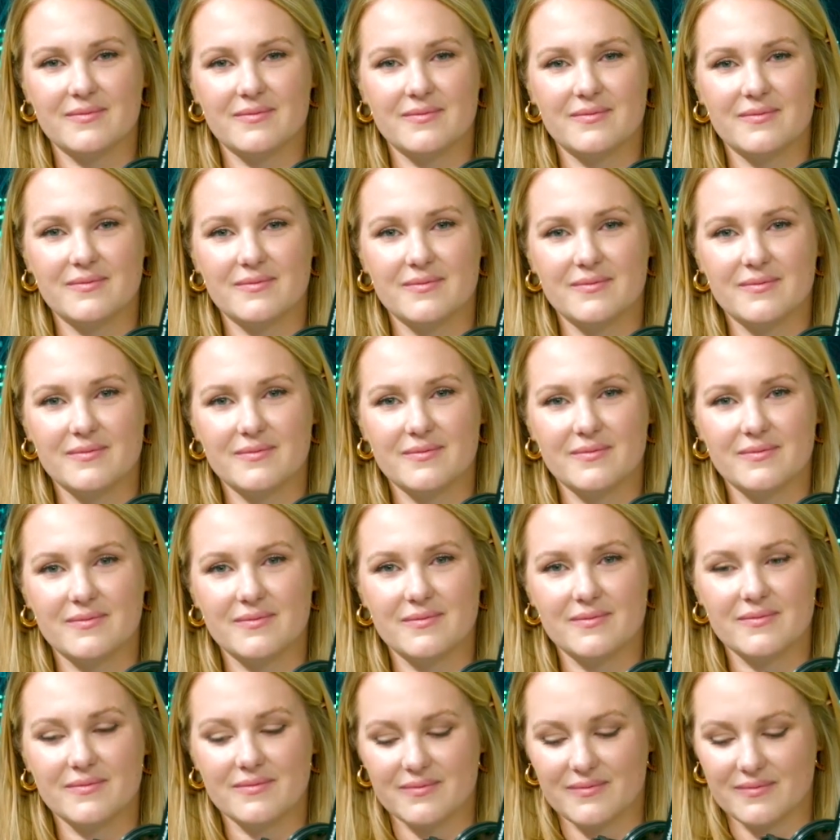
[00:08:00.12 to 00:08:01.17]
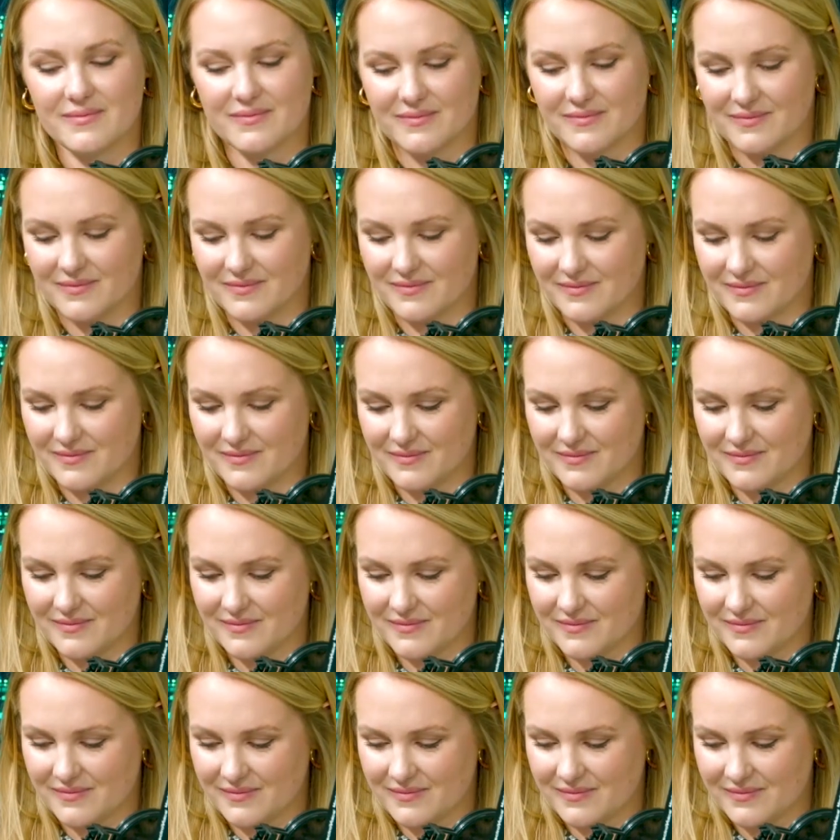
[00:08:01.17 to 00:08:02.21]

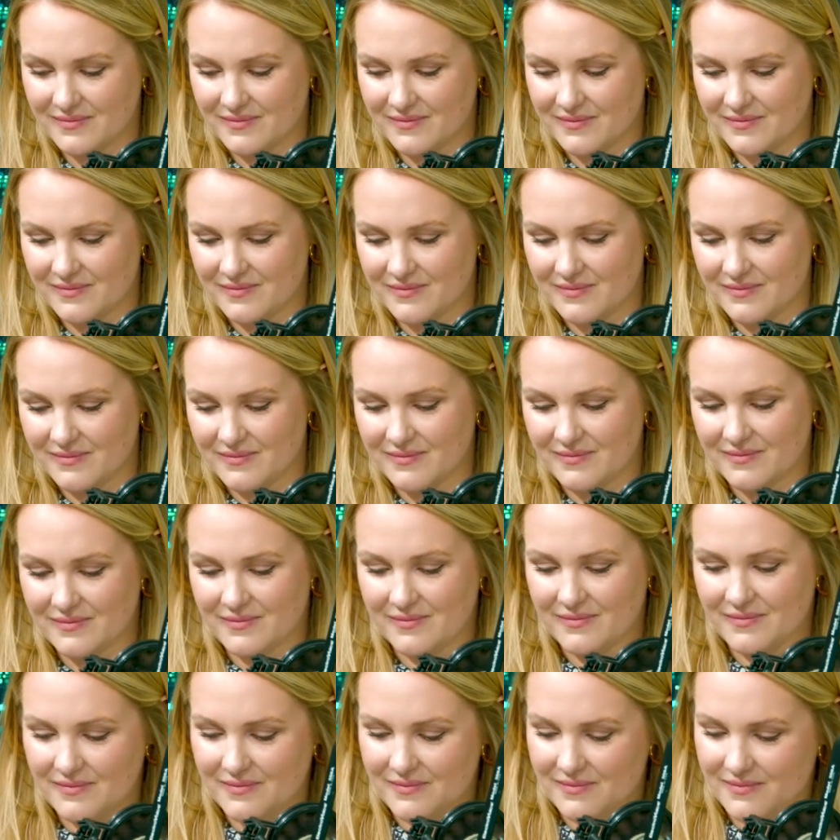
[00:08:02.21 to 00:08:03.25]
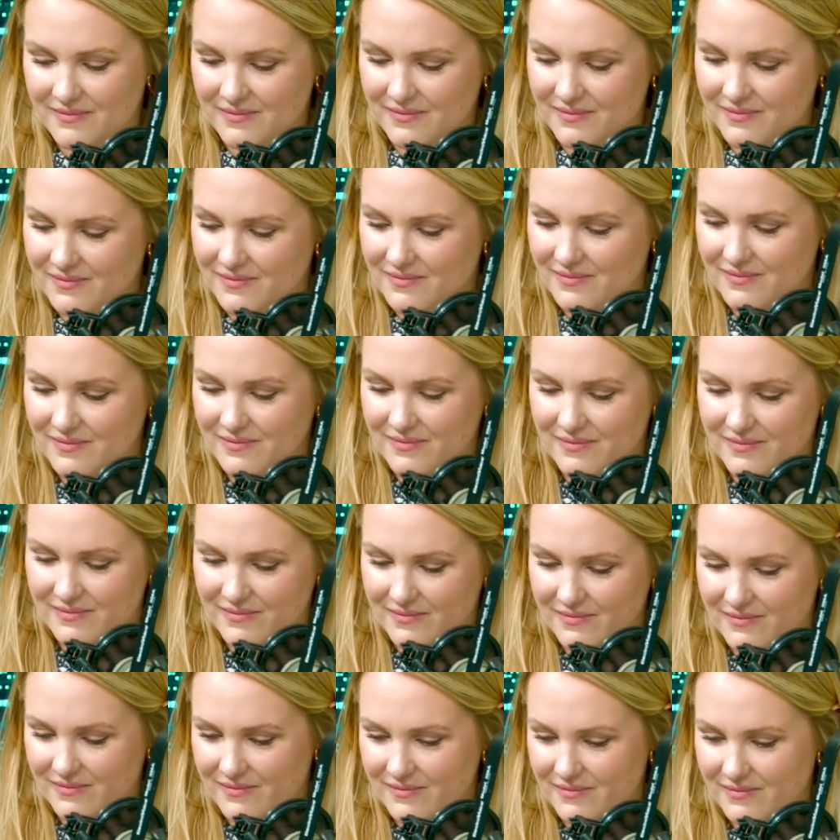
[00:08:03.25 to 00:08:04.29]

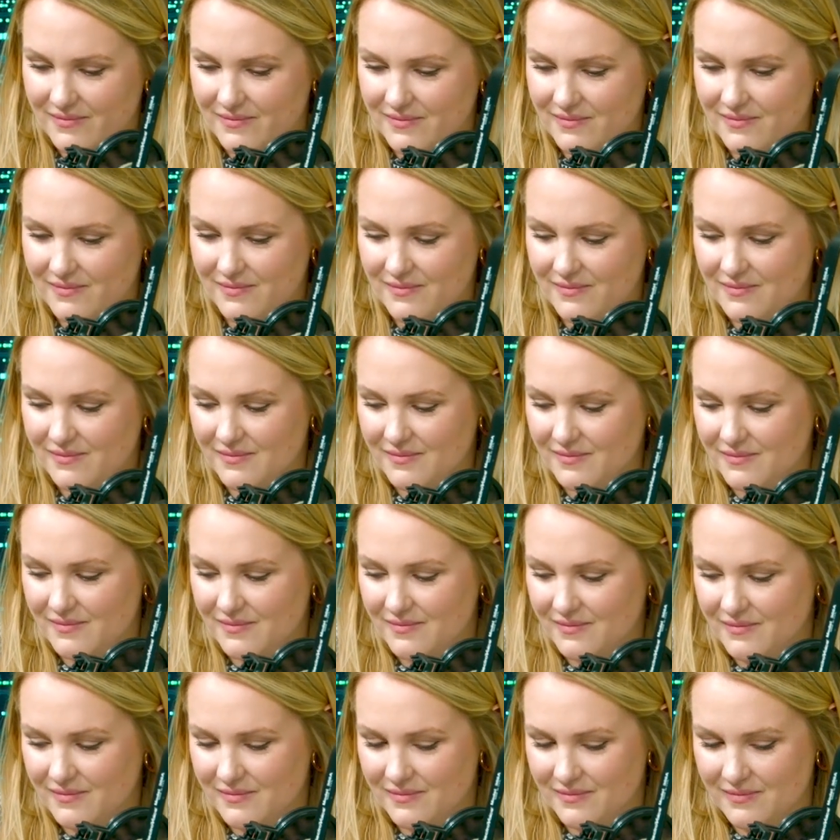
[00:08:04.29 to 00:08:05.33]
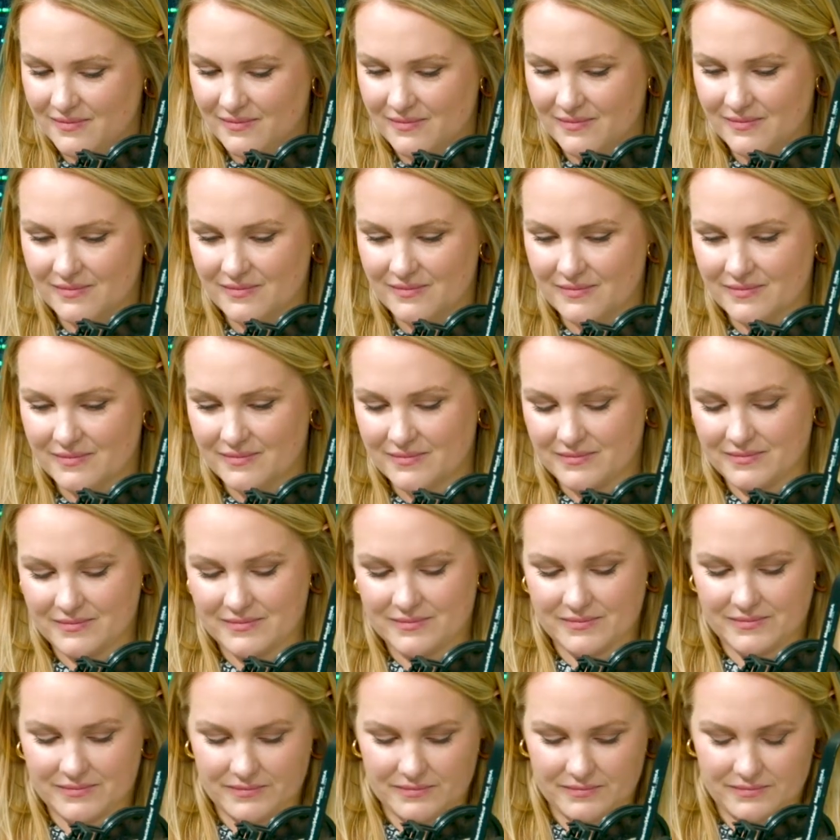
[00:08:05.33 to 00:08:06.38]

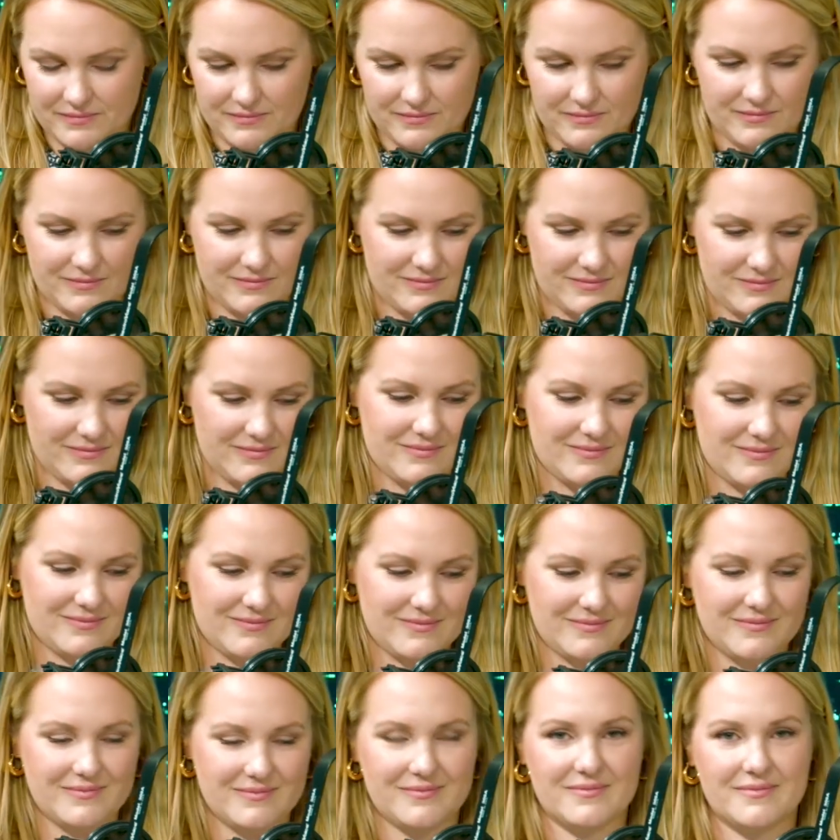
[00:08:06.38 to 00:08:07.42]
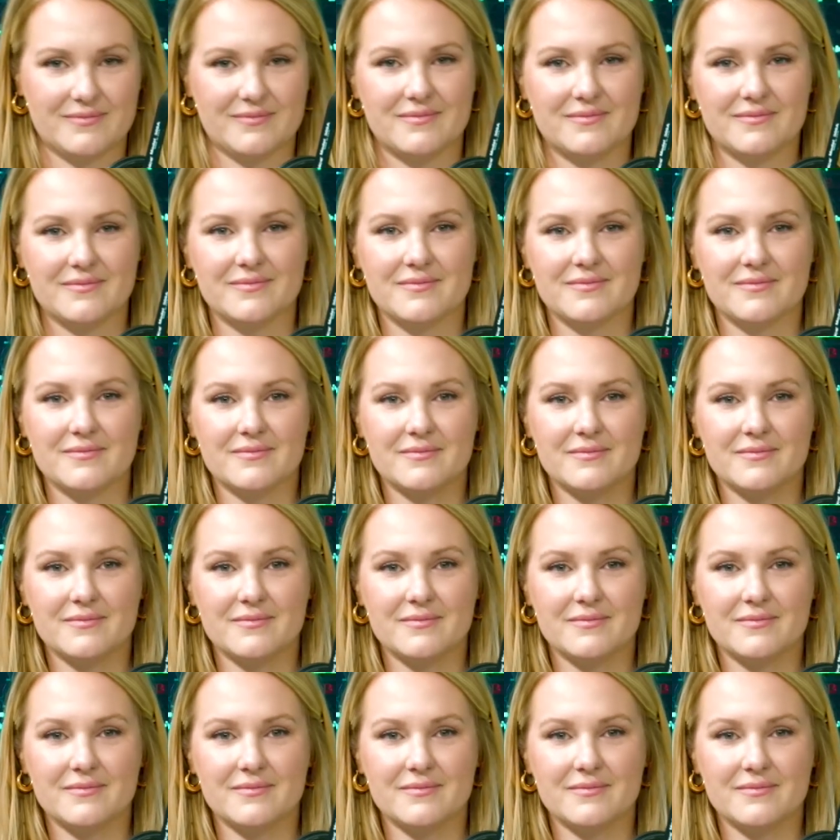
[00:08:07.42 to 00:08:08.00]
(silent)